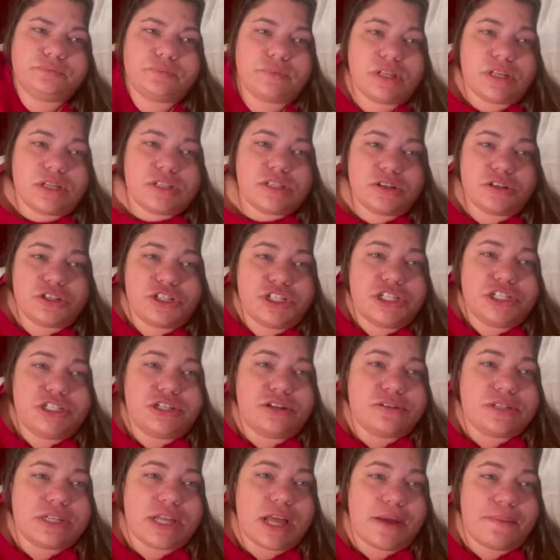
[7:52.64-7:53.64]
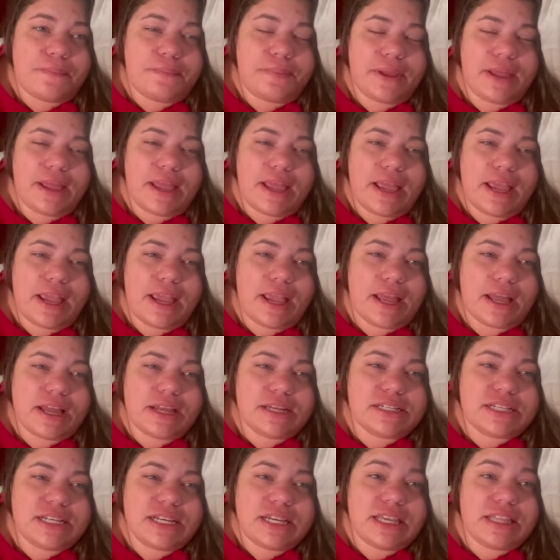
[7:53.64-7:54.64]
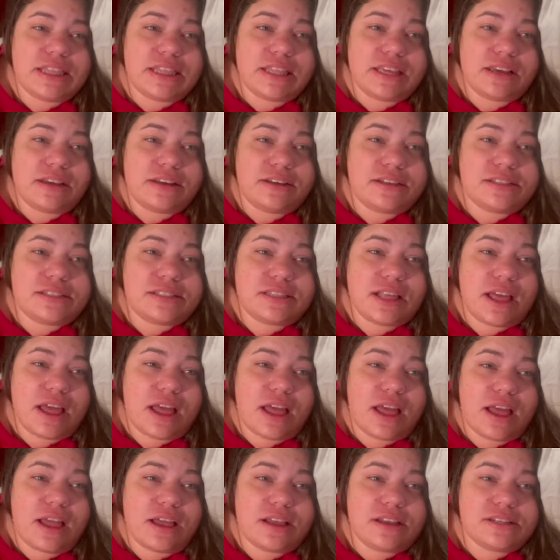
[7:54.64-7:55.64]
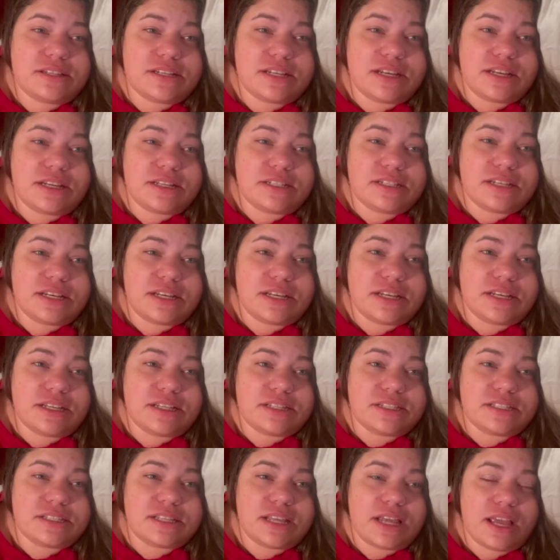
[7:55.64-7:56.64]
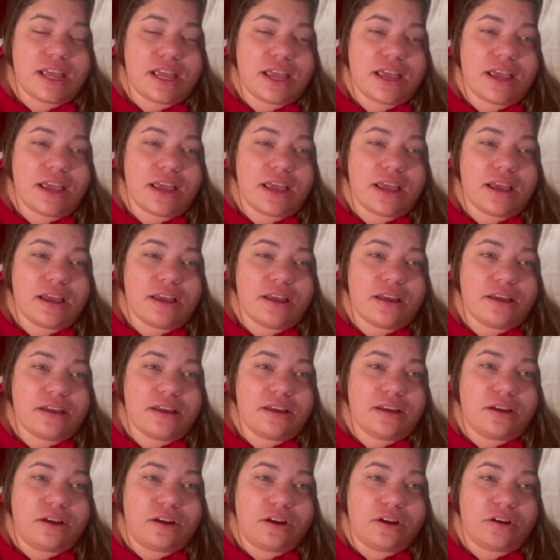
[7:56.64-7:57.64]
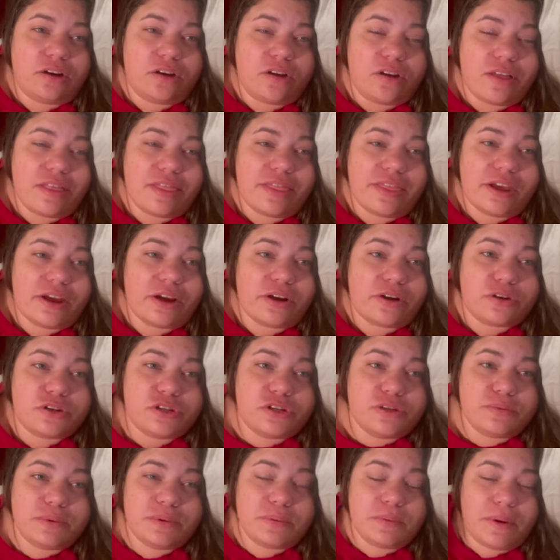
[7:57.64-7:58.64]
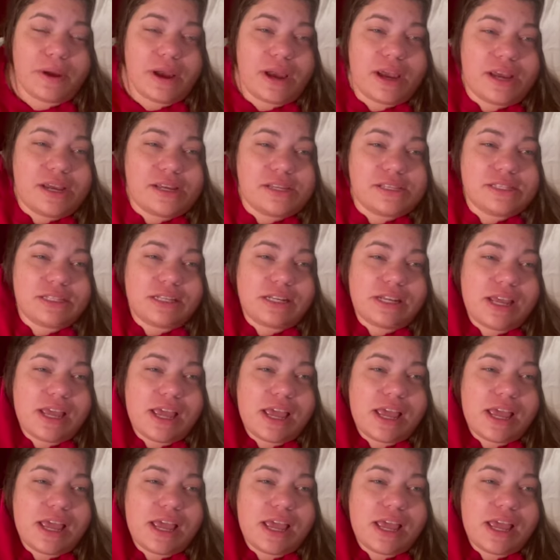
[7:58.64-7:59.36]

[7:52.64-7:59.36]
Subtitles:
So she shows up, and he thinks that it is a girl there to be praised,